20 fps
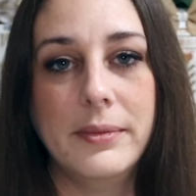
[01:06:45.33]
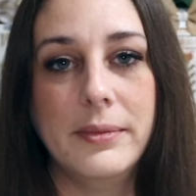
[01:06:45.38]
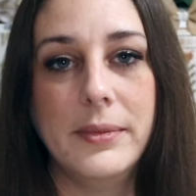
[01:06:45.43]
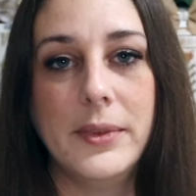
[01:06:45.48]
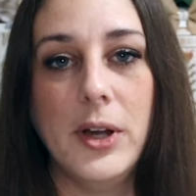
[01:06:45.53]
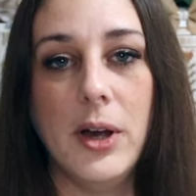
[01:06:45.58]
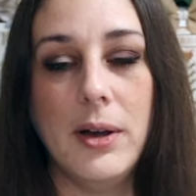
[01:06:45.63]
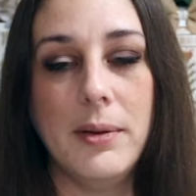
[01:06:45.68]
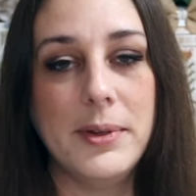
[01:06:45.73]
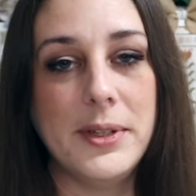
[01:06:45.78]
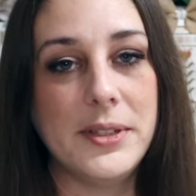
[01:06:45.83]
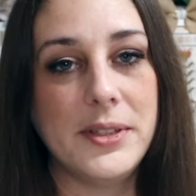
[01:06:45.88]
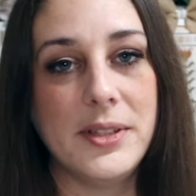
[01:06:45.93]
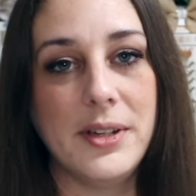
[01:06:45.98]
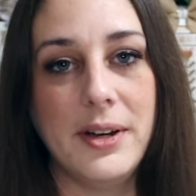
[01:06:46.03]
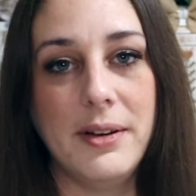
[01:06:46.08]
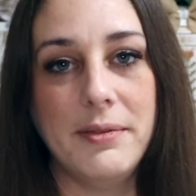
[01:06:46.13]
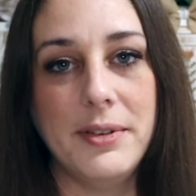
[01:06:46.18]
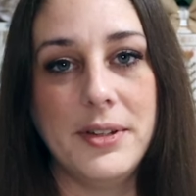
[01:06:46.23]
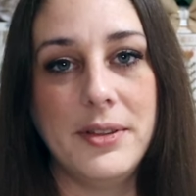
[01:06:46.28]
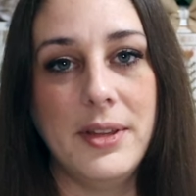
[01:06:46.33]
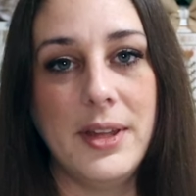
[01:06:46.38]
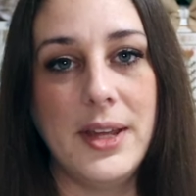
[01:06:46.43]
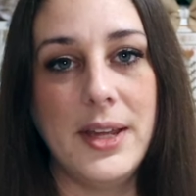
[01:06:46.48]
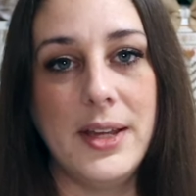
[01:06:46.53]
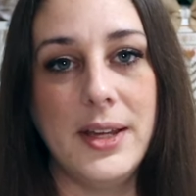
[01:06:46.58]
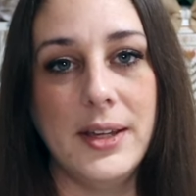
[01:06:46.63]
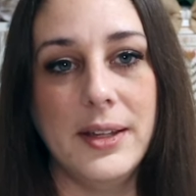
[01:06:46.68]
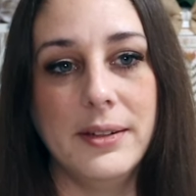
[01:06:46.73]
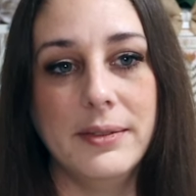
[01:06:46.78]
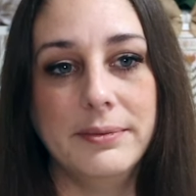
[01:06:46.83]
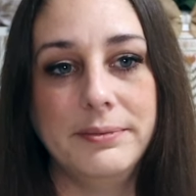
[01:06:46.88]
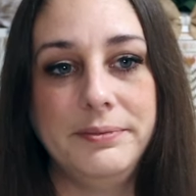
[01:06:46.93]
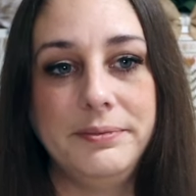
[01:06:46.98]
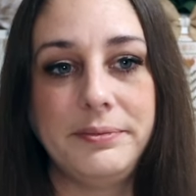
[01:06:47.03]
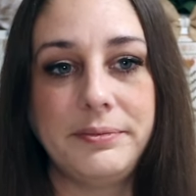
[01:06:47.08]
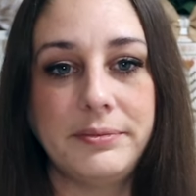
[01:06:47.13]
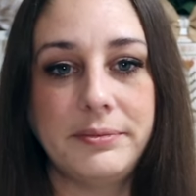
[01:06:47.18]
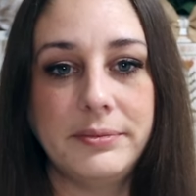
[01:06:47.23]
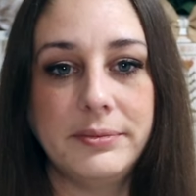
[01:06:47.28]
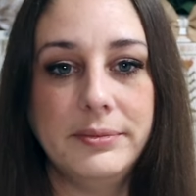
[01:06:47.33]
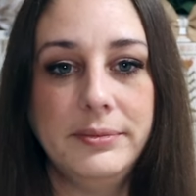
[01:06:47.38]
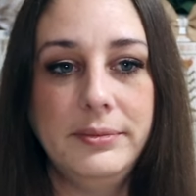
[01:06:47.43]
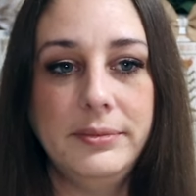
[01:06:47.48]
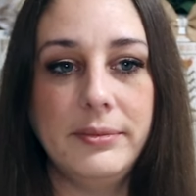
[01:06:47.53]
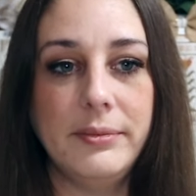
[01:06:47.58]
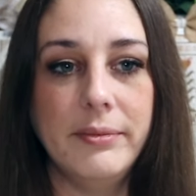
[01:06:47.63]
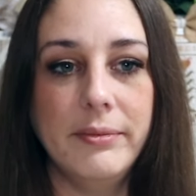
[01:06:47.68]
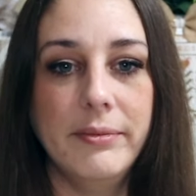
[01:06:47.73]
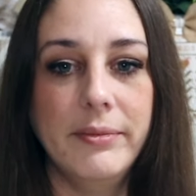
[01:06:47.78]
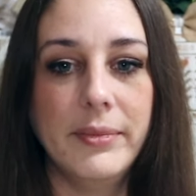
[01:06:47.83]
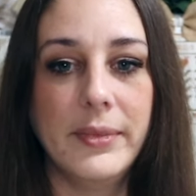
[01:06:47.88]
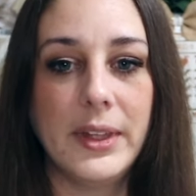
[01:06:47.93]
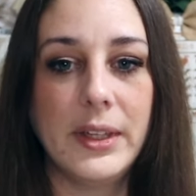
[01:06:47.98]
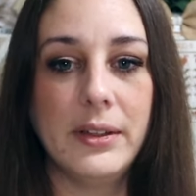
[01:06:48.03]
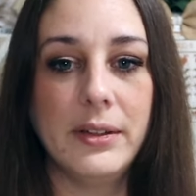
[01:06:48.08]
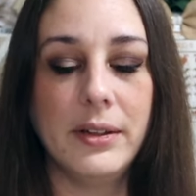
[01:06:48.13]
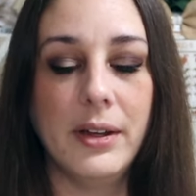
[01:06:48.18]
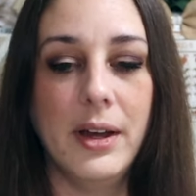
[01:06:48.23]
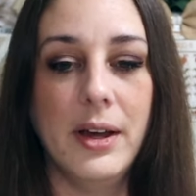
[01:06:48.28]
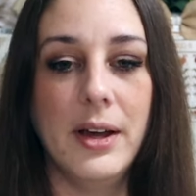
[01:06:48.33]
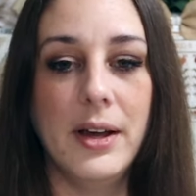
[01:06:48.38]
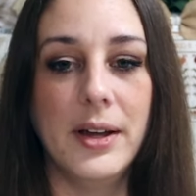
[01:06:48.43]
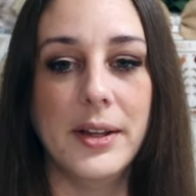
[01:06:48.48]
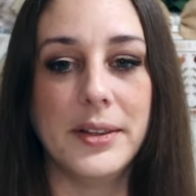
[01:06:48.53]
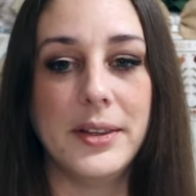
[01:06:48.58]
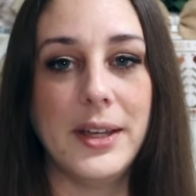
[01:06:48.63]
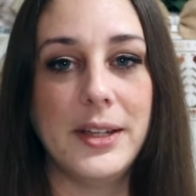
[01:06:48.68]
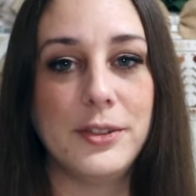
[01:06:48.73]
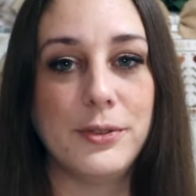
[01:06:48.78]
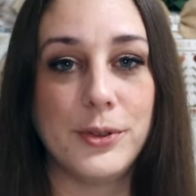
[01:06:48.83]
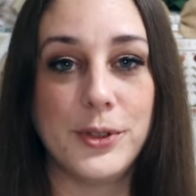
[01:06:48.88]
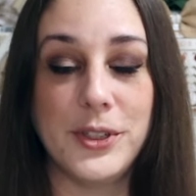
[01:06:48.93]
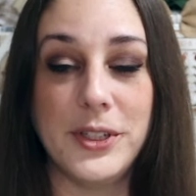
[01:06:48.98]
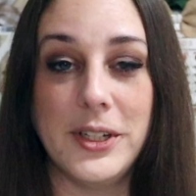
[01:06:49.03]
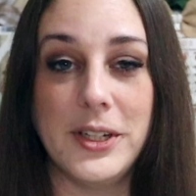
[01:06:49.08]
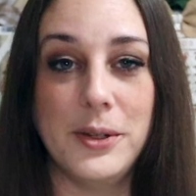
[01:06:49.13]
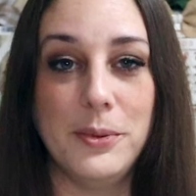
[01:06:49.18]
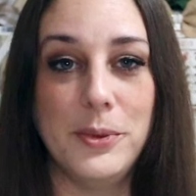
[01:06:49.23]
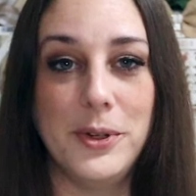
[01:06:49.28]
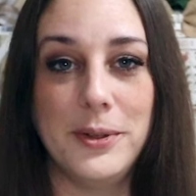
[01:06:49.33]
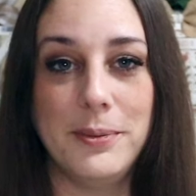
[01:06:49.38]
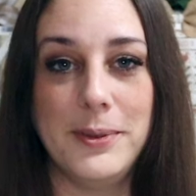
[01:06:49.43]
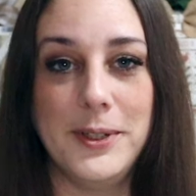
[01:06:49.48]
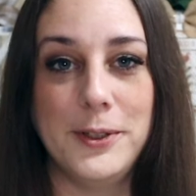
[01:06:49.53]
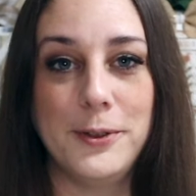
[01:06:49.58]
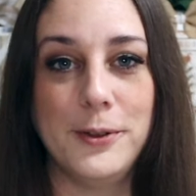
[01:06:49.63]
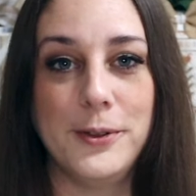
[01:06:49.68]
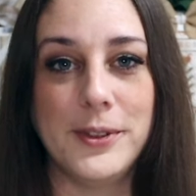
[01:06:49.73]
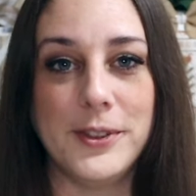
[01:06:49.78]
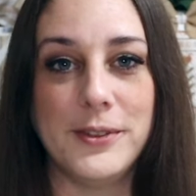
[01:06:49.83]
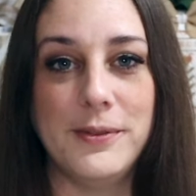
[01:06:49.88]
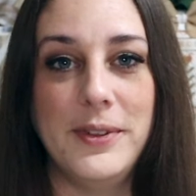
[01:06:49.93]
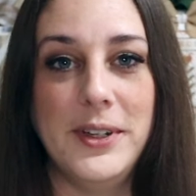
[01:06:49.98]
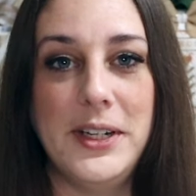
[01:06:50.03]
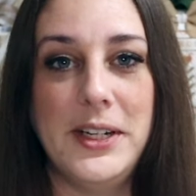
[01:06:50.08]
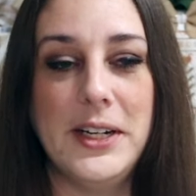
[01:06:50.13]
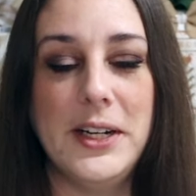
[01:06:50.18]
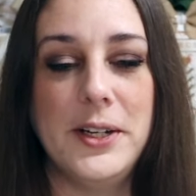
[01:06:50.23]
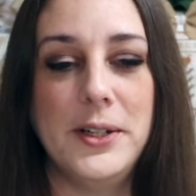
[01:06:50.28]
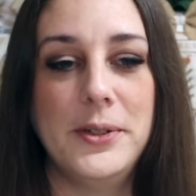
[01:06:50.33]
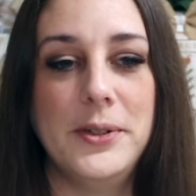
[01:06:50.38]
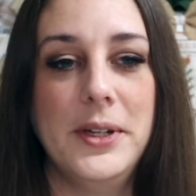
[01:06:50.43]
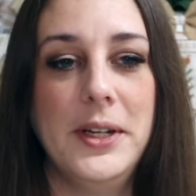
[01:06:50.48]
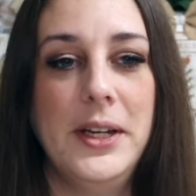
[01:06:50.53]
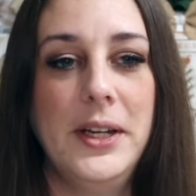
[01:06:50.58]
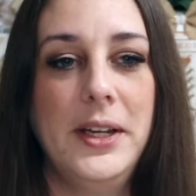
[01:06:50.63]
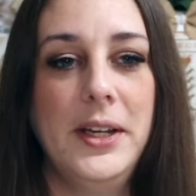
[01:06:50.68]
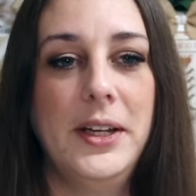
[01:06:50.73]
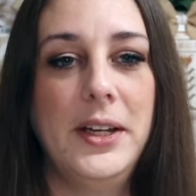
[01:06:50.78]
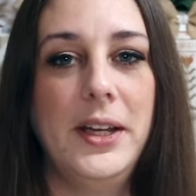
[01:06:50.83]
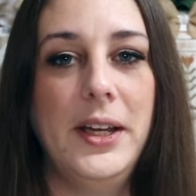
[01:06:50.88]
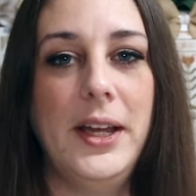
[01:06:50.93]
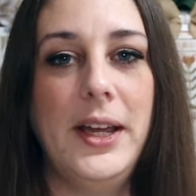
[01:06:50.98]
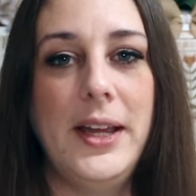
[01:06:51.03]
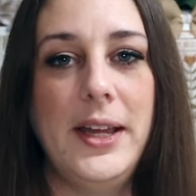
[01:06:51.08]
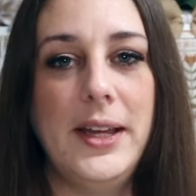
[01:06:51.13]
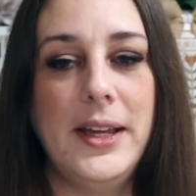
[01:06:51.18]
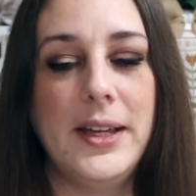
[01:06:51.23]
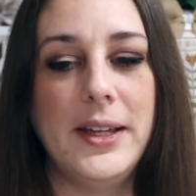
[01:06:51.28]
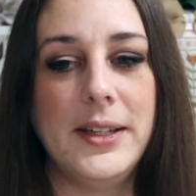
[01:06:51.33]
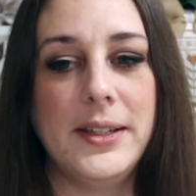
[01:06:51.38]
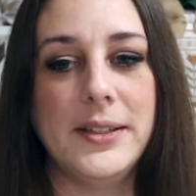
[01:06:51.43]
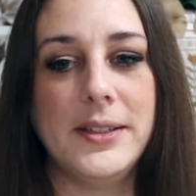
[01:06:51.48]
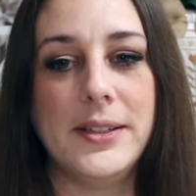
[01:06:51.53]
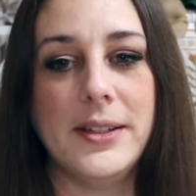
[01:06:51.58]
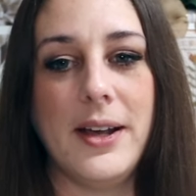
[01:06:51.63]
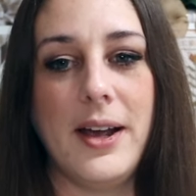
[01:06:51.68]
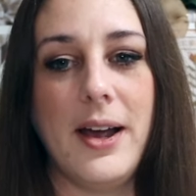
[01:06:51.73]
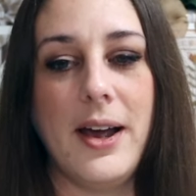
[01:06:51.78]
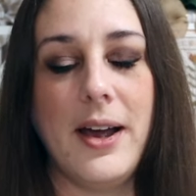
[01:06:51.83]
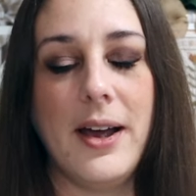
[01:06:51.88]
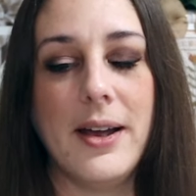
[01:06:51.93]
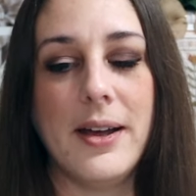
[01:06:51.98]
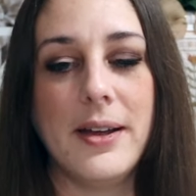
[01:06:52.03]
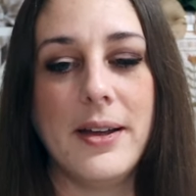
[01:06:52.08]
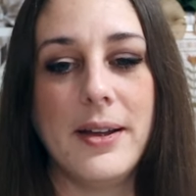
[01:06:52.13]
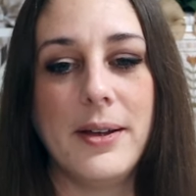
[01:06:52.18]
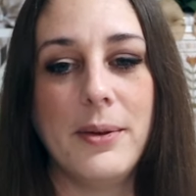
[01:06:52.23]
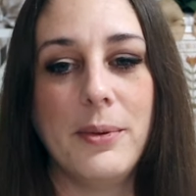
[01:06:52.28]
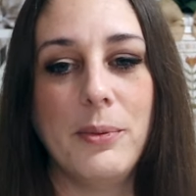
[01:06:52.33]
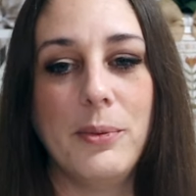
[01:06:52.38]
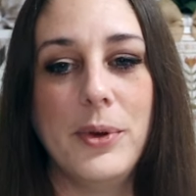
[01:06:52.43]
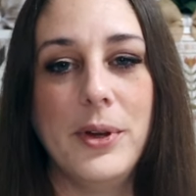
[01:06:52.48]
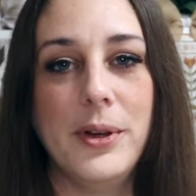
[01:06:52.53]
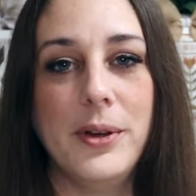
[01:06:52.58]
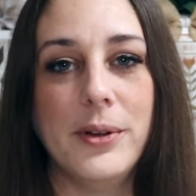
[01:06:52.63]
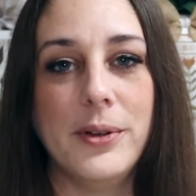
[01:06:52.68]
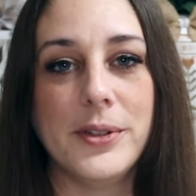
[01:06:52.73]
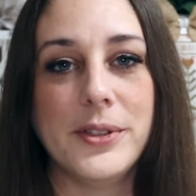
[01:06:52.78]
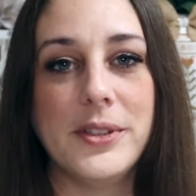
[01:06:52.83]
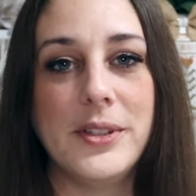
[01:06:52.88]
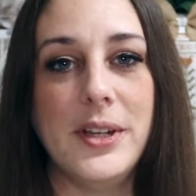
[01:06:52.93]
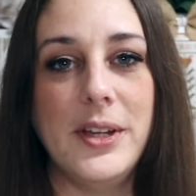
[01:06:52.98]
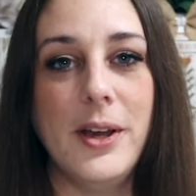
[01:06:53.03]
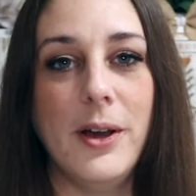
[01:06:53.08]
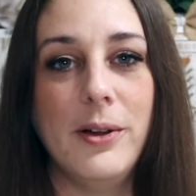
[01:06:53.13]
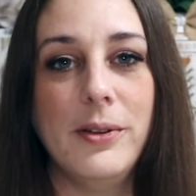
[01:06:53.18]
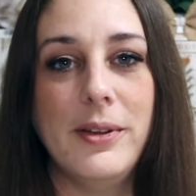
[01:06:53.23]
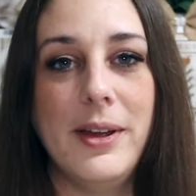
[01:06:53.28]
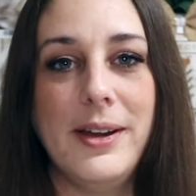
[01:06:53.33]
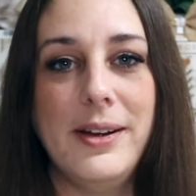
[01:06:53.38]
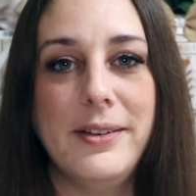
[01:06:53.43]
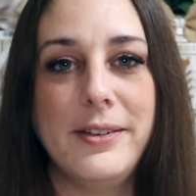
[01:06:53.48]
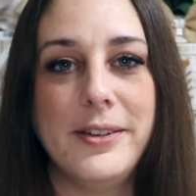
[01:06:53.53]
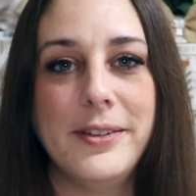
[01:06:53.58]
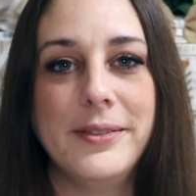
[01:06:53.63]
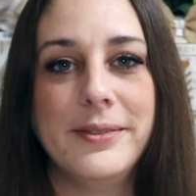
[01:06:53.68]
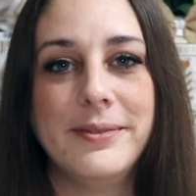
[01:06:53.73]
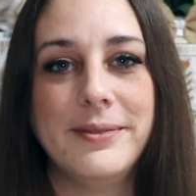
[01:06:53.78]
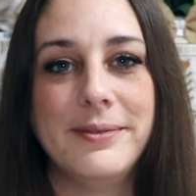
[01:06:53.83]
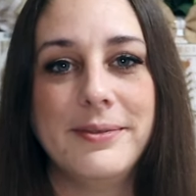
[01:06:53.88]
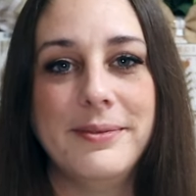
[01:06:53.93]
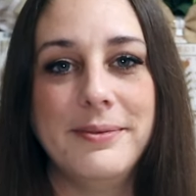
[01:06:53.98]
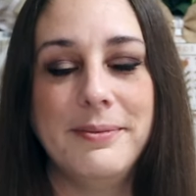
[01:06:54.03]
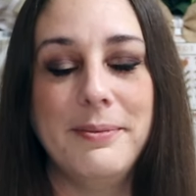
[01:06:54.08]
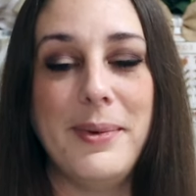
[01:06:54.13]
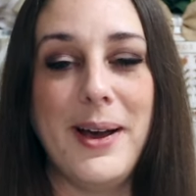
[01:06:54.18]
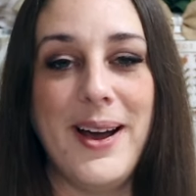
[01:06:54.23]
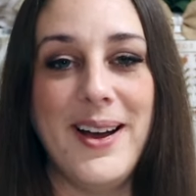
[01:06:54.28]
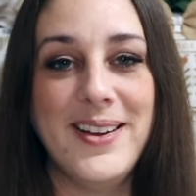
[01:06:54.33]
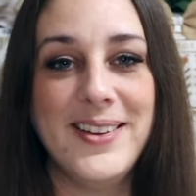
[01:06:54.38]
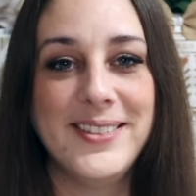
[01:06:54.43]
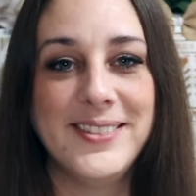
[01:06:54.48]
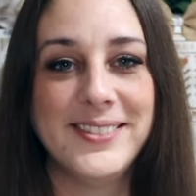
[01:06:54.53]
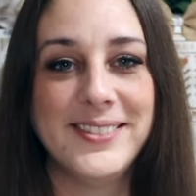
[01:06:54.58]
comments and everything, and thanks for sticking with me through this video, and I will see y'all later. Bye.